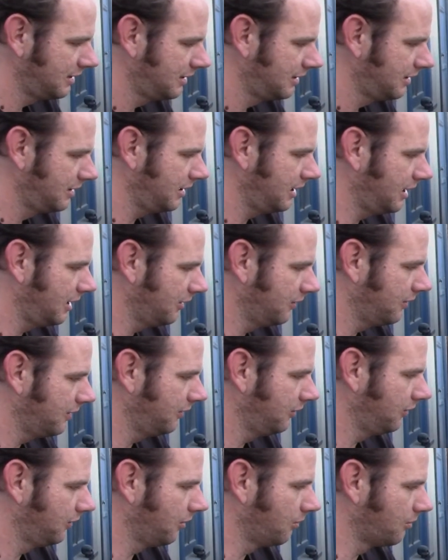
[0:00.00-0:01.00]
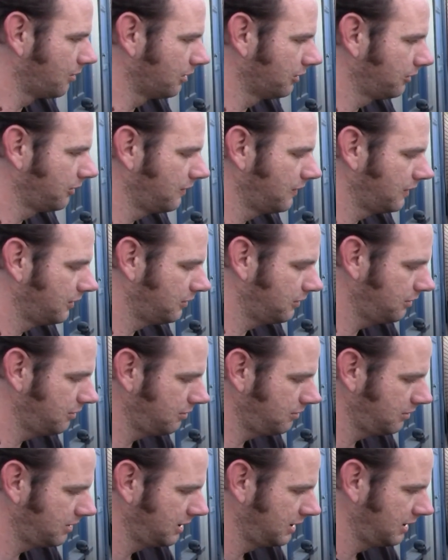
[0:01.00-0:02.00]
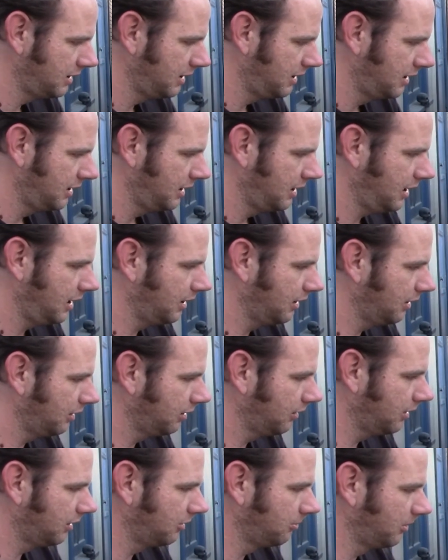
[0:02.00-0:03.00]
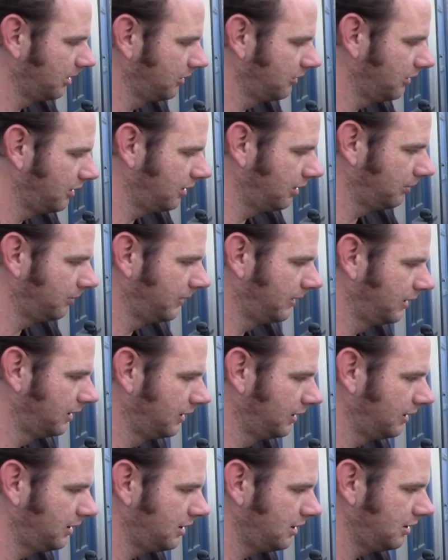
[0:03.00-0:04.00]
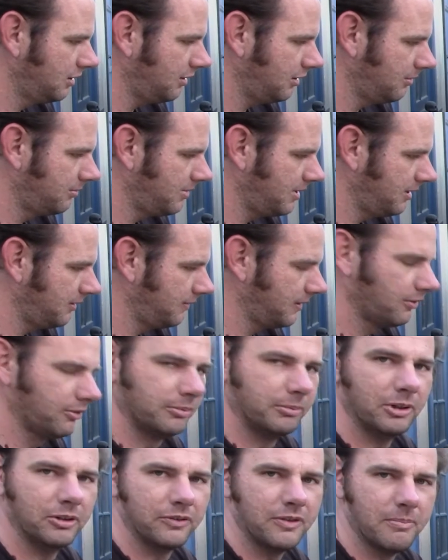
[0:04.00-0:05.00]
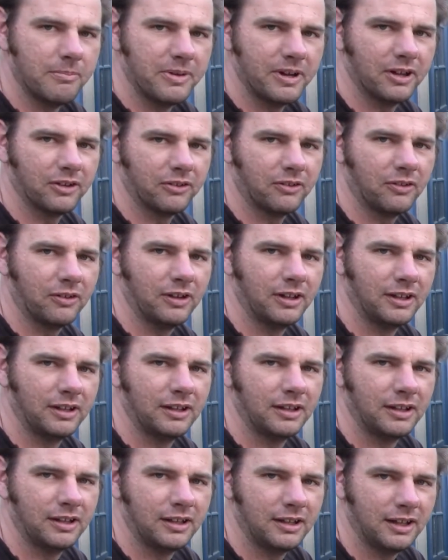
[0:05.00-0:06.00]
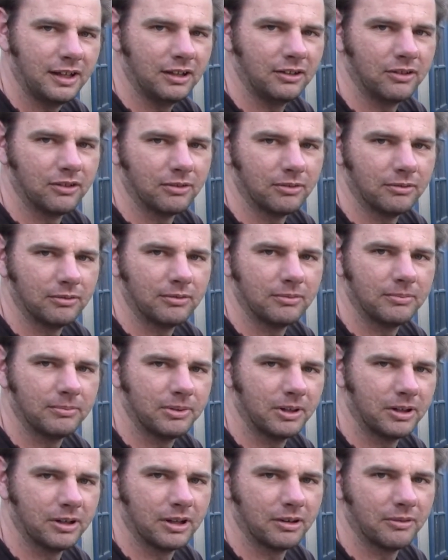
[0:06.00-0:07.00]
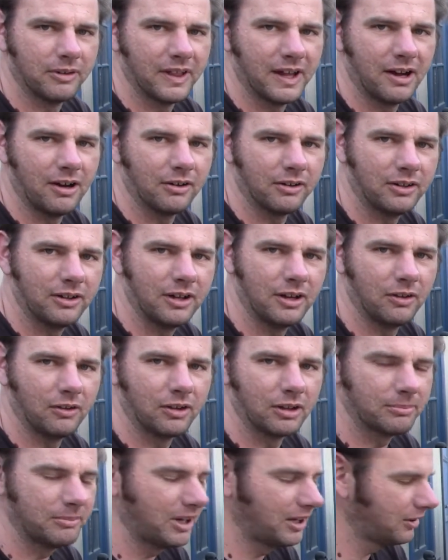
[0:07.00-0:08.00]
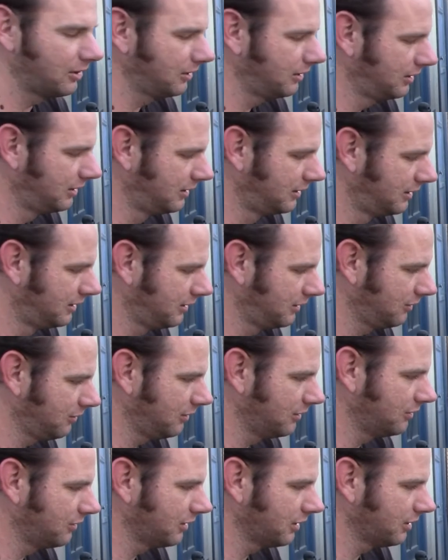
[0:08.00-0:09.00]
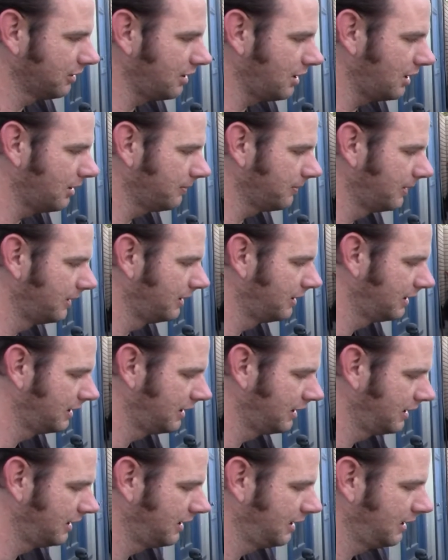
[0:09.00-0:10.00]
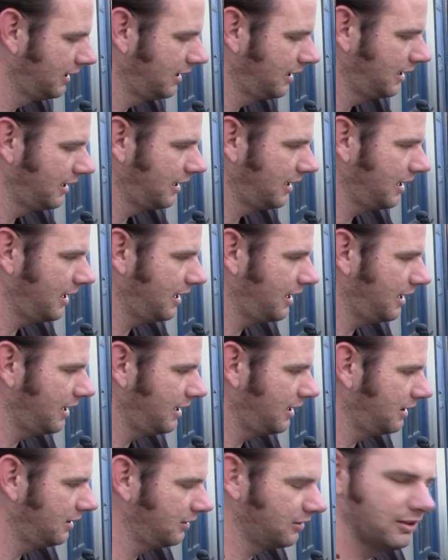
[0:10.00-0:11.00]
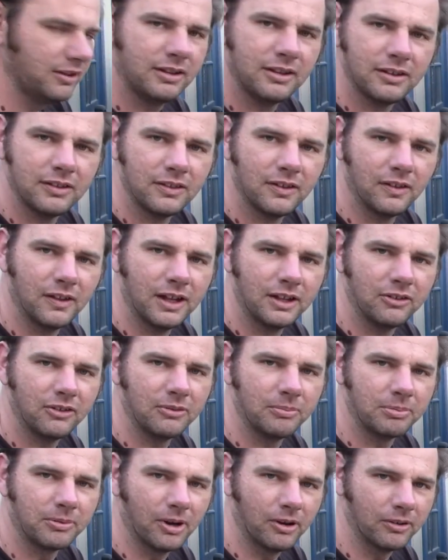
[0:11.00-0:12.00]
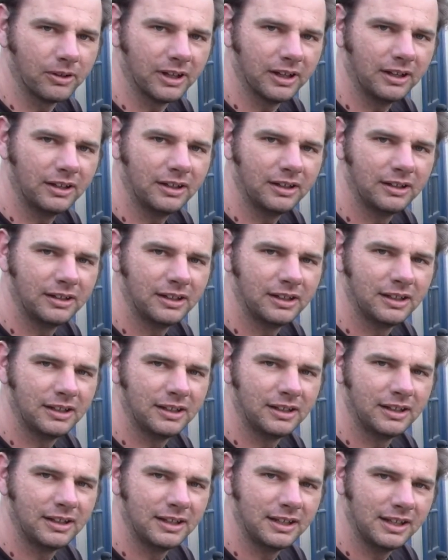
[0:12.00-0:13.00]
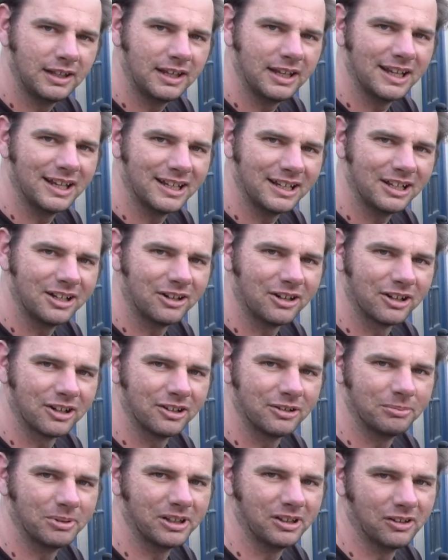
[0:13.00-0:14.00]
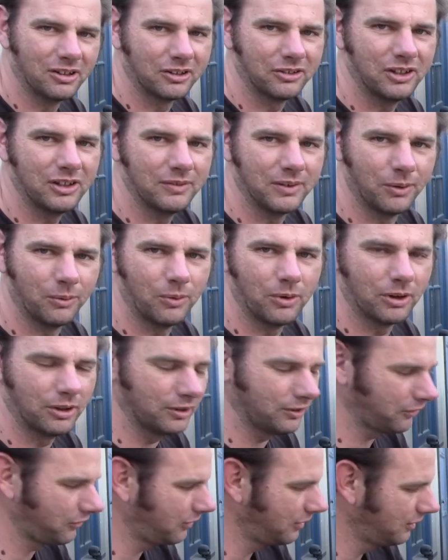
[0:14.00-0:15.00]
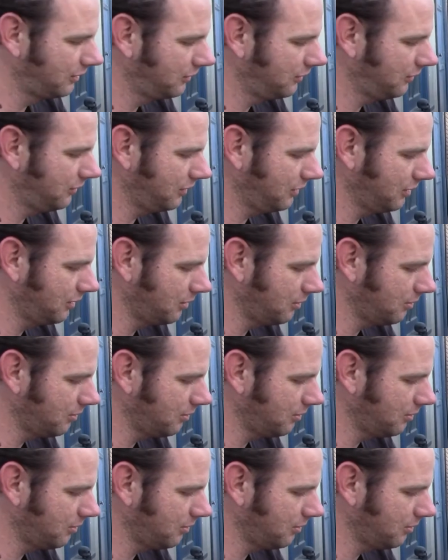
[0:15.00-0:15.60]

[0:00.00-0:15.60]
Now, this is the worst of the two, and I thought to myself, you know, I'll bet if I remove the bezel and just put it on without, it'll look better. So I took it off, and the lens is broken. And it arguably looks even worse. So